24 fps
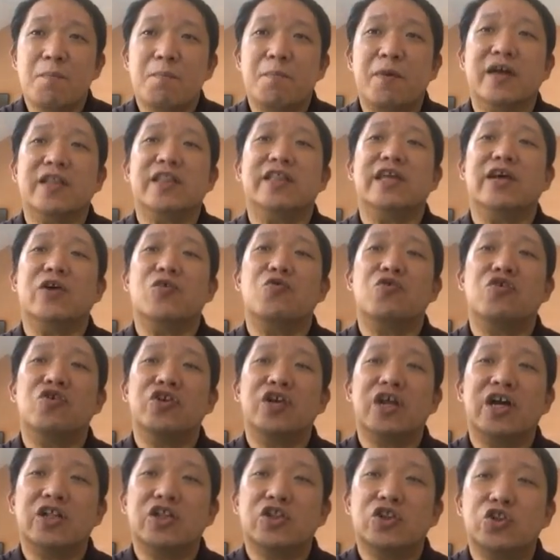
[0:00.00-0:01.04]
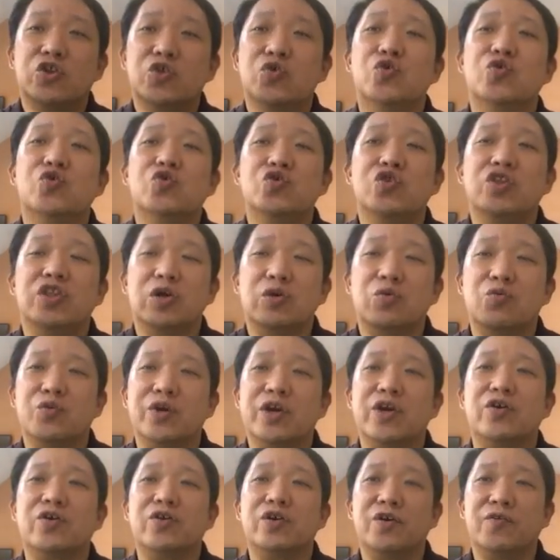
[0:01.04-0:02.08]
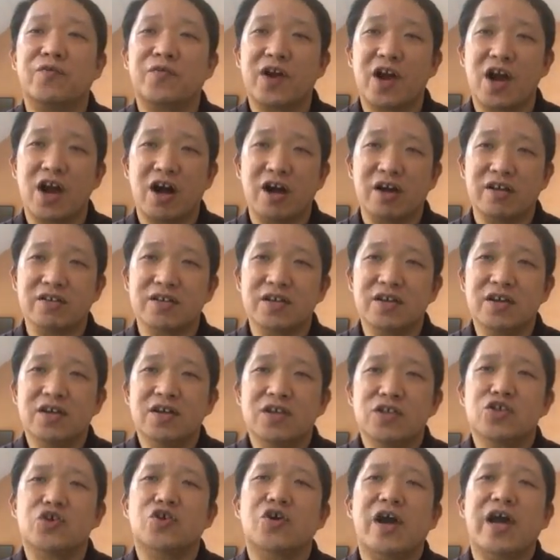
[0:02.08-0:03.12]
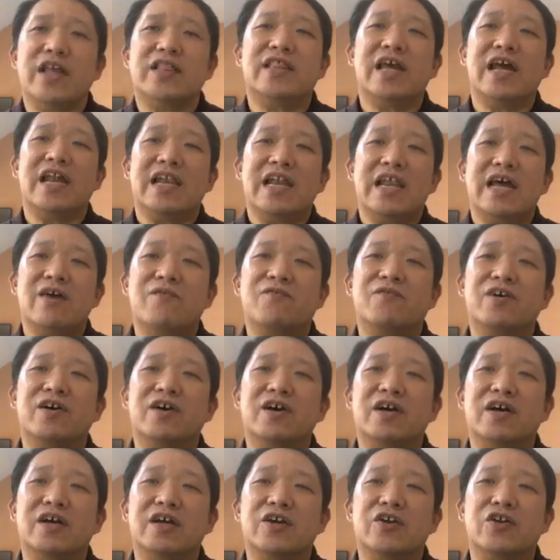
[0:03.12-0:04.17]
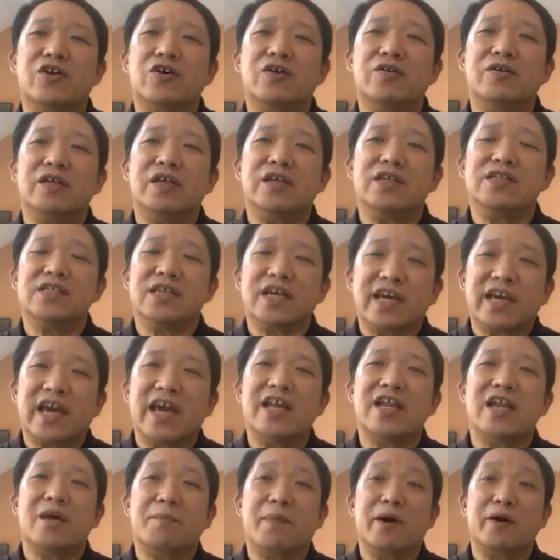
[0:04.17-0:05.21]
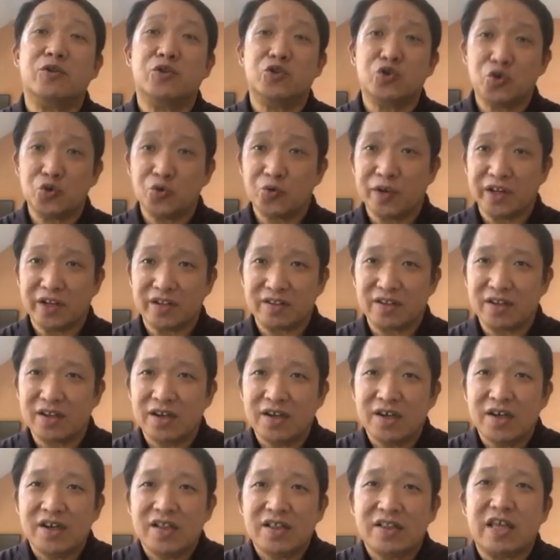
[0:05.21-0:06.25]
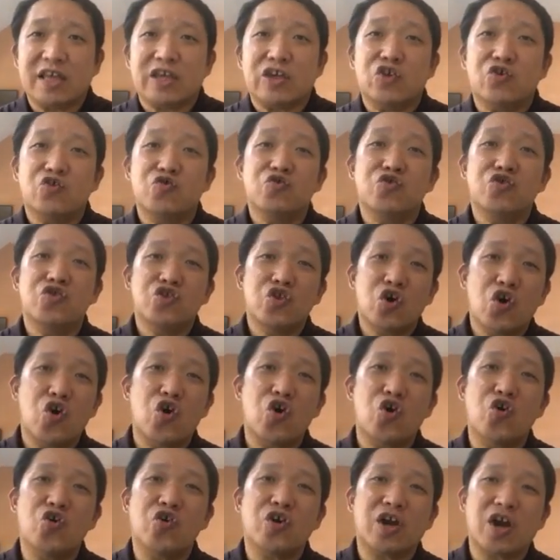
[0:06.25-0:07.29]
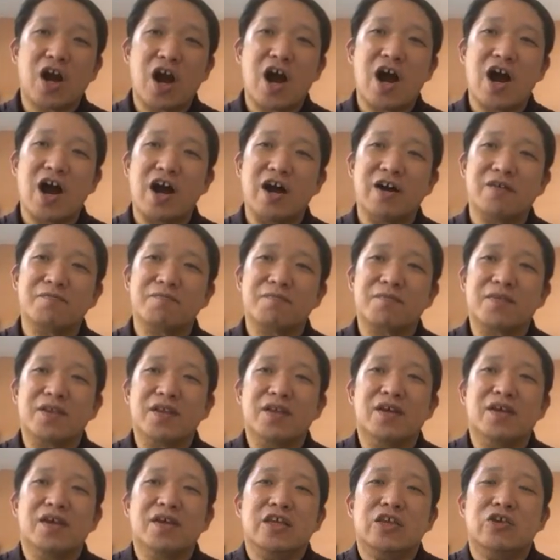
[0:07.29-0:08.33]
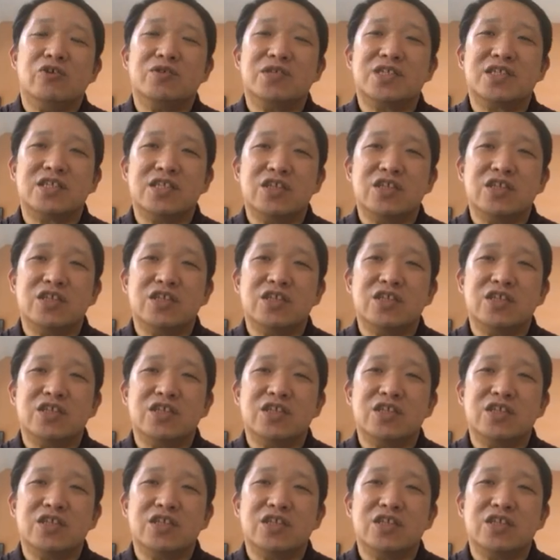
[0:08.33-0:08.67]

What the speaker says: but they will not do the will of God. So at that level, you know, it's again about doing. That you know God, you